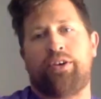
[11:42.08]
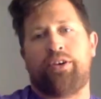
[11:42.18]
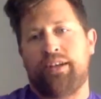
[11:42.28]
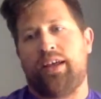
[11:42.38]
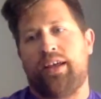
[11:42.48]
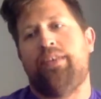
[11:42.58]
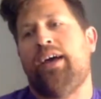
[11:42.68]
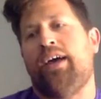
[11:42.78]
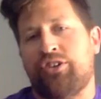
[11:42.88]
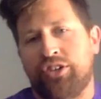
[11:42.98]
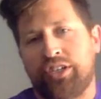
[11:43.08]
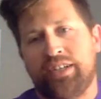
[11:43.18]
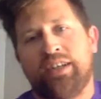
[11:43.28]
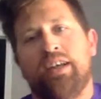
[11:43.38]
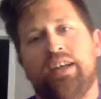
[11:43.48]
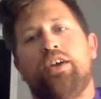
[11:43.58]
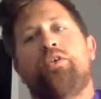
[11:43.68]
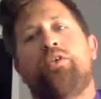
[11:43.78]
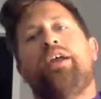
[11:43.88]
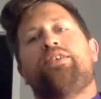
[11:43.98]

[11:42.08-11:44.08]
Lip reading: it, and that should create a